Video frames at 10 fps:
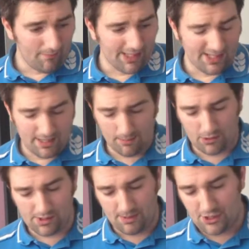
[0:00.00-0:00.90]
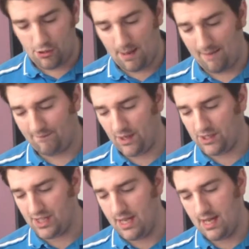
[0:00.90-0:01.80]
It's ended up costing me
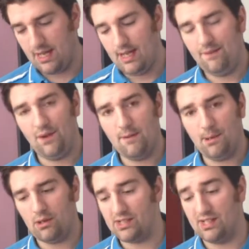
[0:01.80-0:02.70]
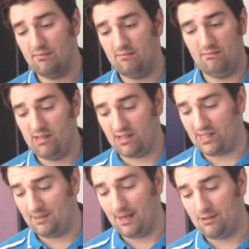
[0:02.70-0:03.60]
£2.30, fully boxed.
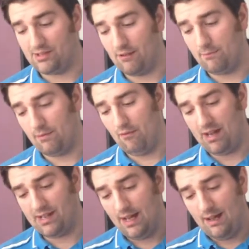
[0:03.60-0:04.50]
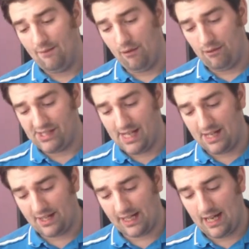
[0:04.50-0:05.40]
Looks like the manual's never been read. Very
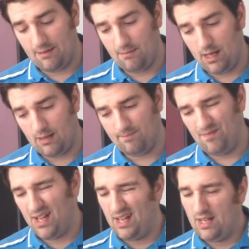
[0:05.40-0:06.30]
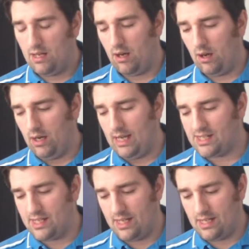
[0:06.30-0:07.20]
standard game. I
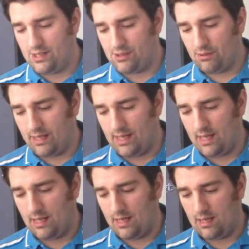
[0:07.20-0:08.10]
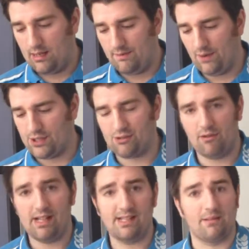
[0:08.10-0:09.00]
actually enjoy virtual
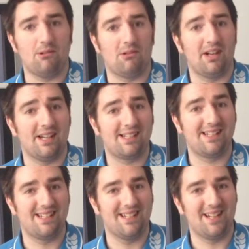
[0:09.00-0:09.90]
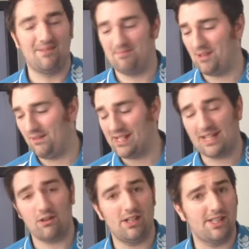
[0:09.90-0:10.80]
racing more than this. I've
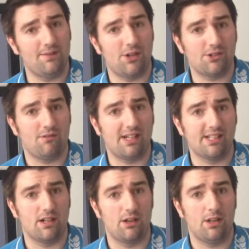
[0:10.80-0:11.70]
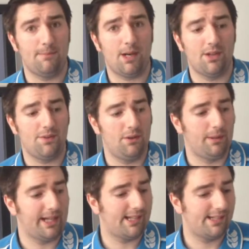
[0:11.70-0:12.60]
actually gotten into virtual racing a lot the past few
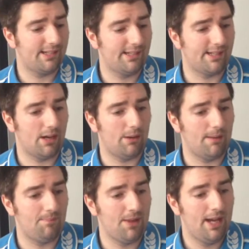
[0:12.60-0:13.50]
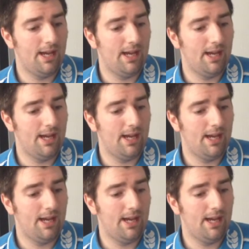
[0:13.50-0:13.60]
weeks. So